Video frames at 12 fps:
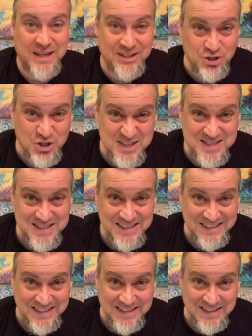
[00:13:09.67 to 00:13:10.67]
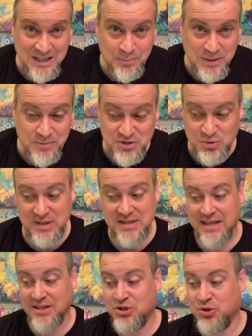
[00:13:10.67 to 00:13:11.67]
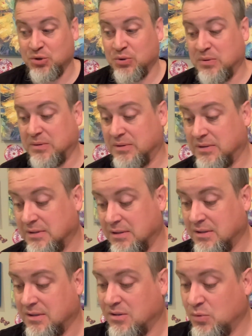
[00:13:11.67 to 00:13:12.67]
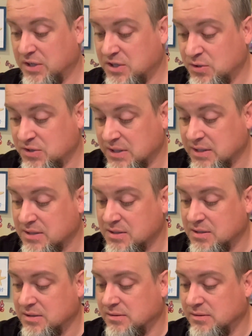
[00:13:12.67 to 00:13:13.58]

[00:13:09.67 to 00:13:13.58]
it looks lit up. I'm so excited to show you. Wait till you see this.